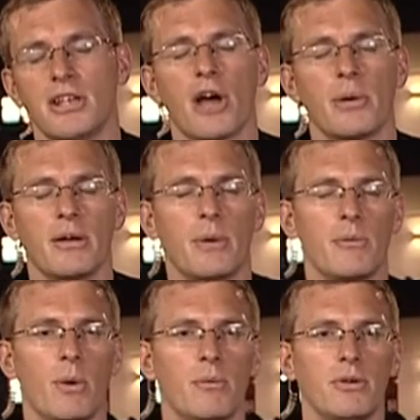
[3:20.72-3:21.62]
No, we're,
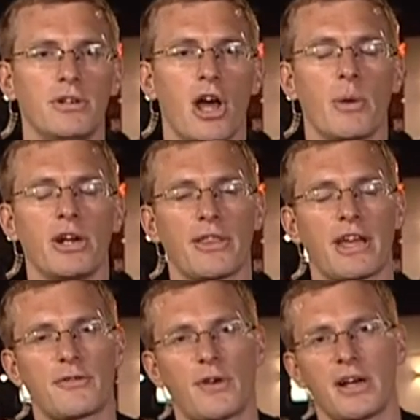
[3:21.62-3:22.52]
we're, no, we're not
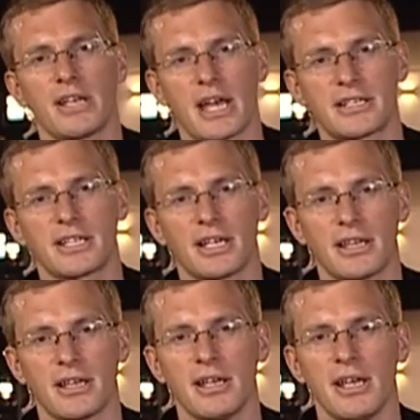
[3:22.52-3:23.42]
that far yet.
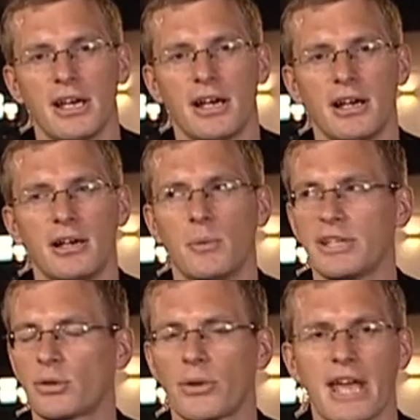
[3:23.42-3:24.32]
Uh, the, uh,
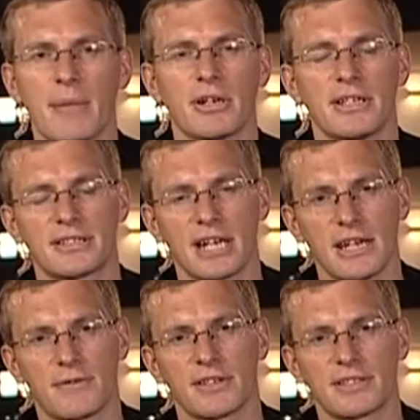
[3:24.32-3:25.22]
we saw the ambulance
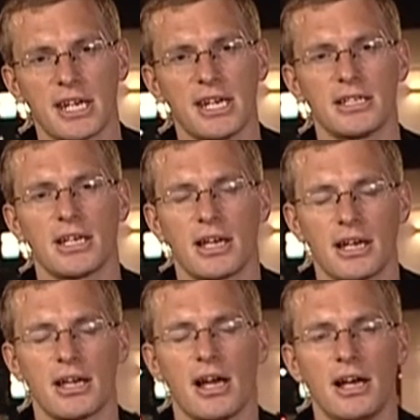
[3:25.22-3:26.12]
leave the scene
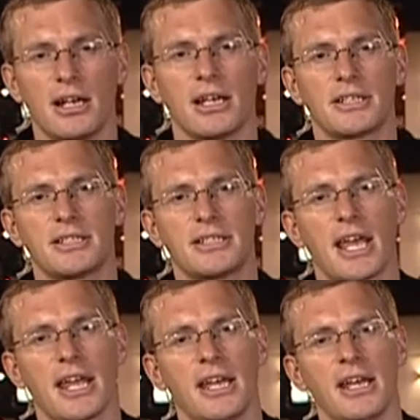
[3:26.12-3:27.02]
uh, earlier
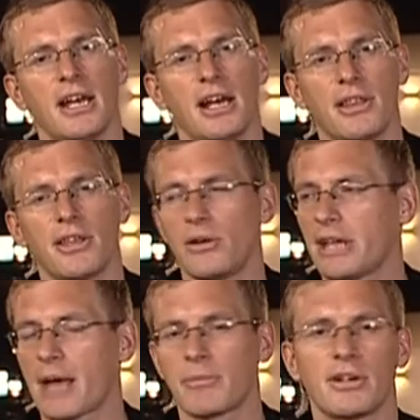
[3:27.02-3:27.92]
today. Uh, the
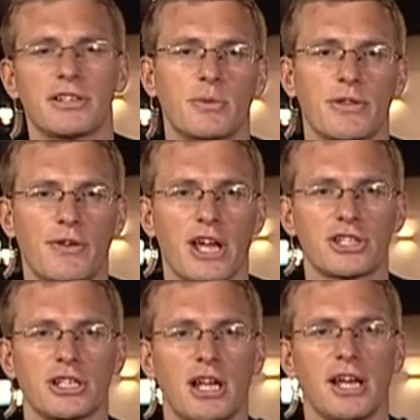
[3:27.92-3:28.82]
only ambulance with
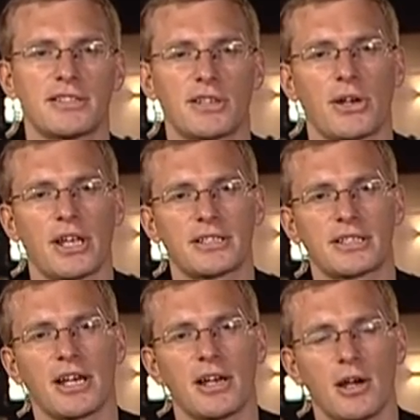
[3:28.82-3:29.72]
flashing lights on
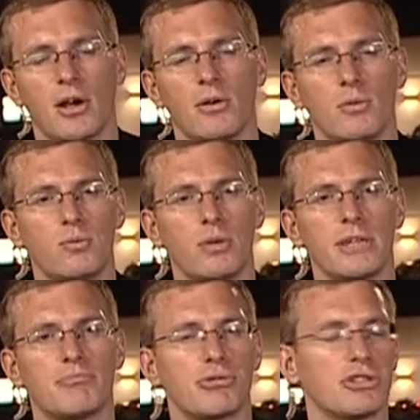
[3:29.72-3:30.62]
it. Uh,
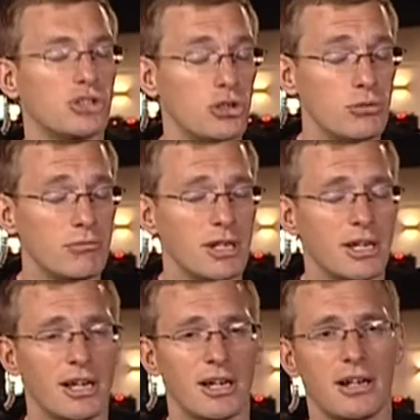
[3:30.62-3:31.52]
we presume
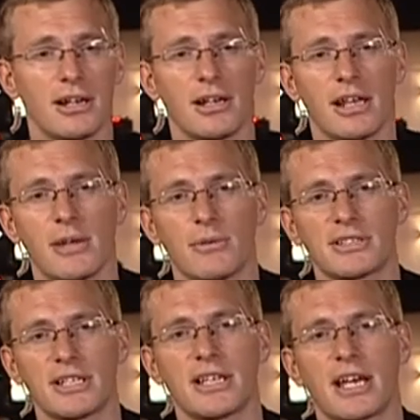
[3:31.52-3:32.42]
uh, he
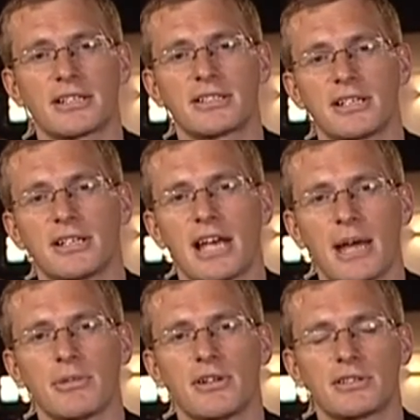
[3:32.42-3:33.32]
was in that
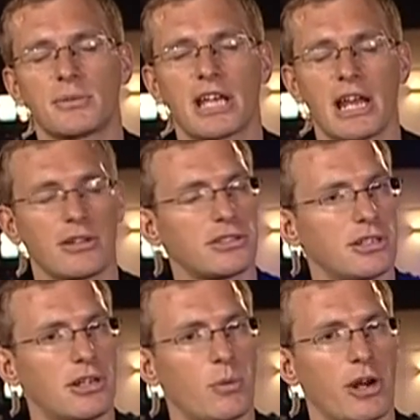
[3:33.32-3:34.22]
ambulance. We cannot
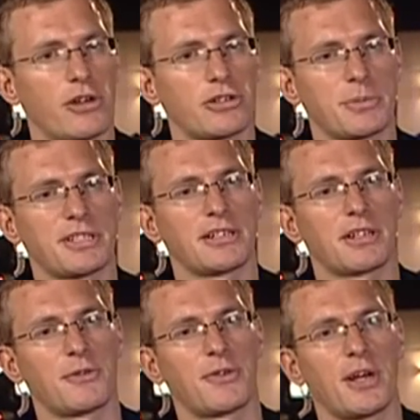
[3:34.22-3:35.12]

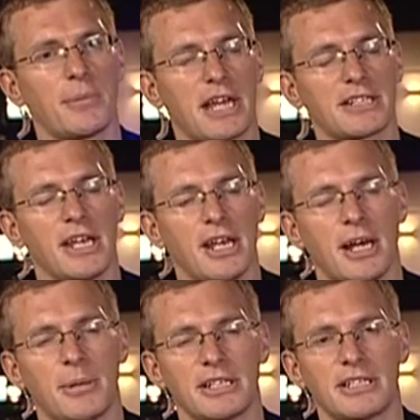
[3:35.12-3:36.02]
100% confirm that,
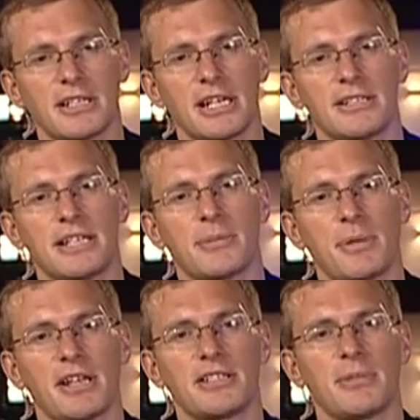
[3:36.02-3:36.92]
but it did, it did,
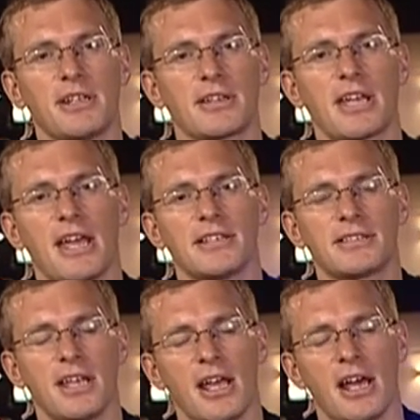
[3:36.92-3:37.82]
appear to be the
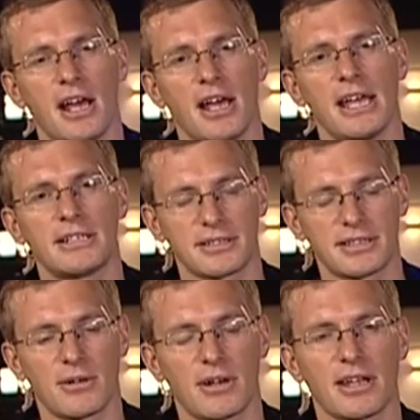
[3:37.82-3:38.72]
case. it does
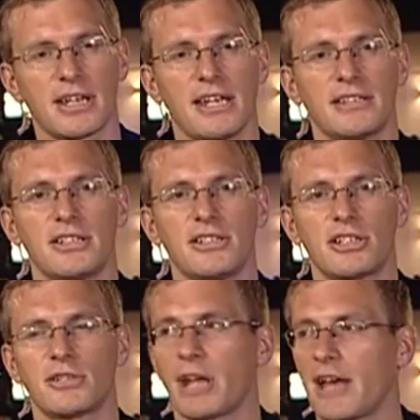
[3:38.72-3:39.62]
sound like he is
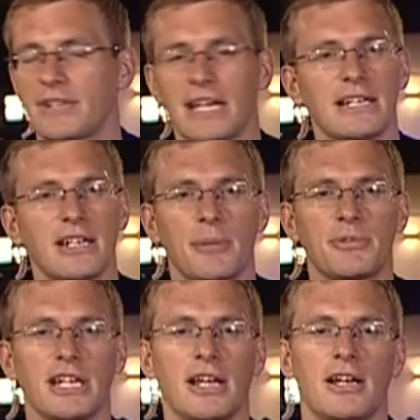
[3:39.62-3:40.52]
injured. We haven't had any
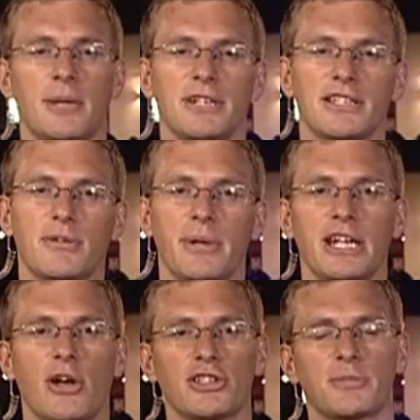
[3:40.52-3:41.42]
up updates from
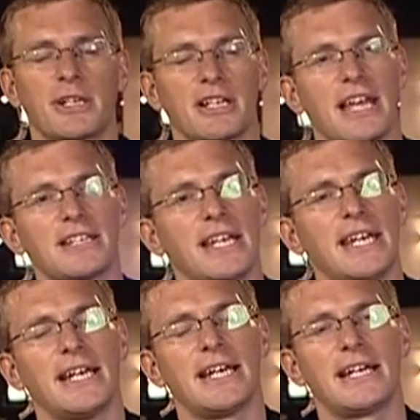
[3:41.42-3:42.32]
any hospital yet.
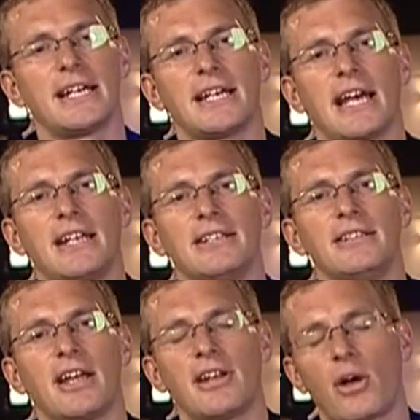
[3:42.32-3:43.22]

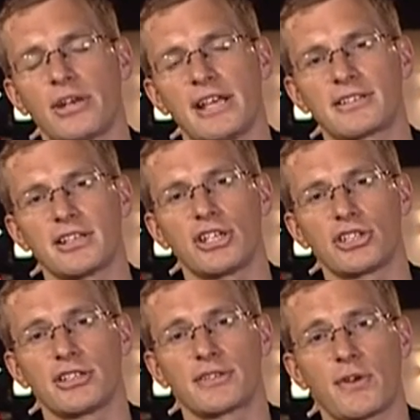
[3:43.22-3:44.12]
none on his
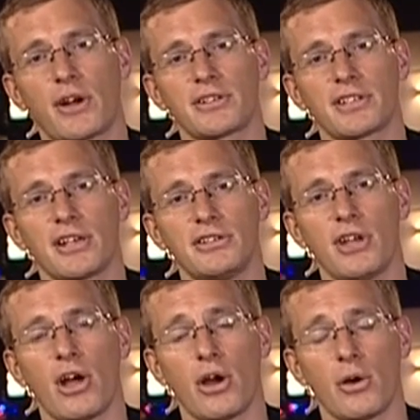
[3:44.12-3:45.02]
condition, as far as I
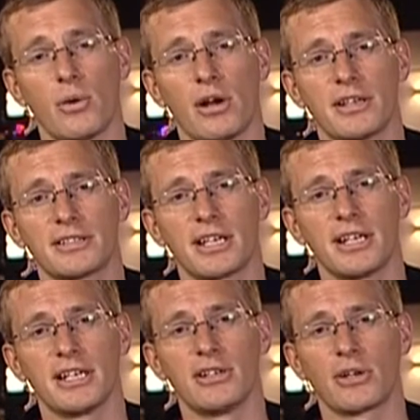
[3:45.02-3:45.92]
know.
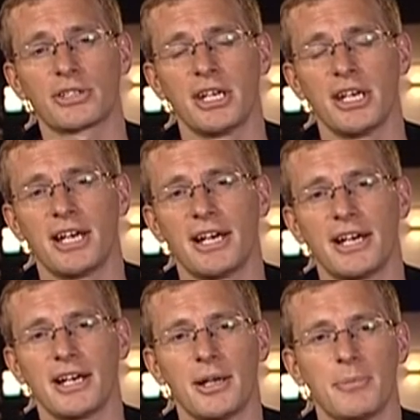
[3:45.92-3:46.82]
certainly not
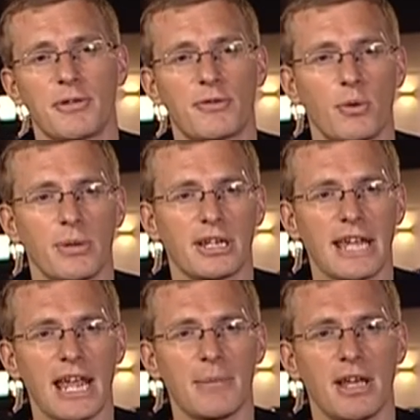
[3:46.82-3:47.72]
before we
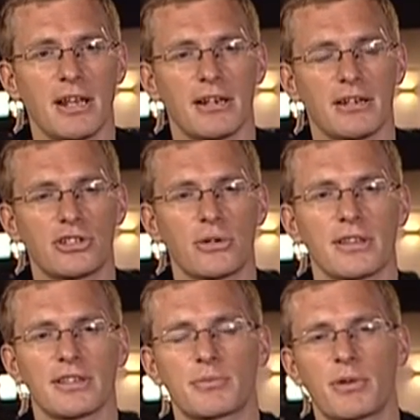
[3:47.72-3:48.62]
came in
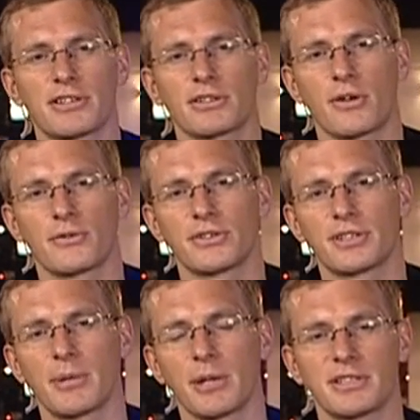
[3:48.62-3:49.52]
during this press
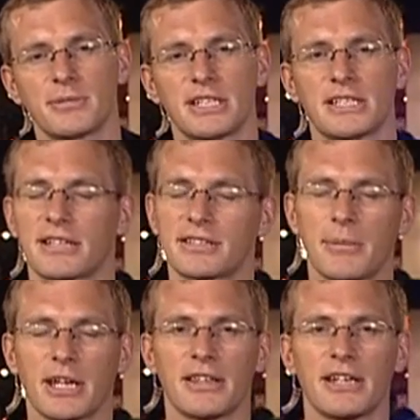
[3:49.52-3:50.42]
conference. There might be some details
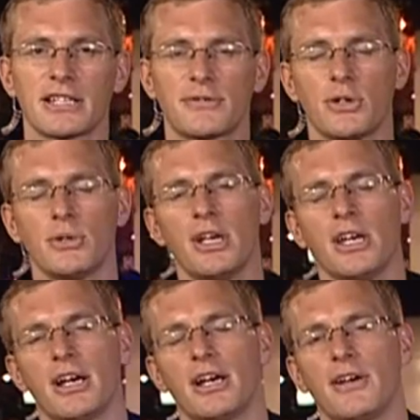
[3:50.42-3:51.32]
coming in the next few a
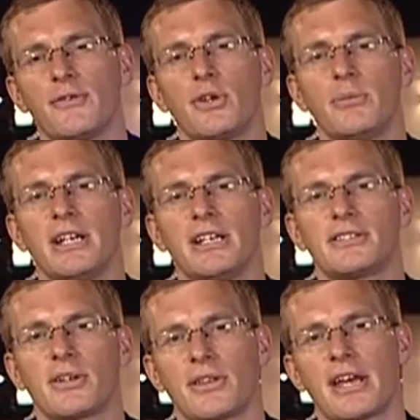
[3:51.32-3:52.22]
uh, few
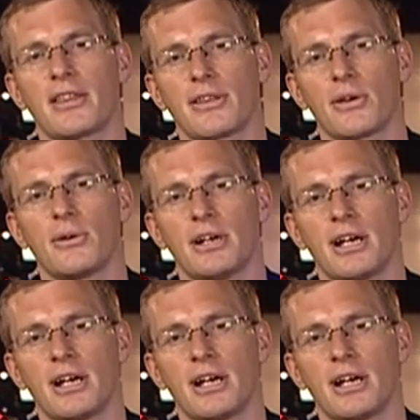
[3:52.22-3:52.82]
minutes on that, though.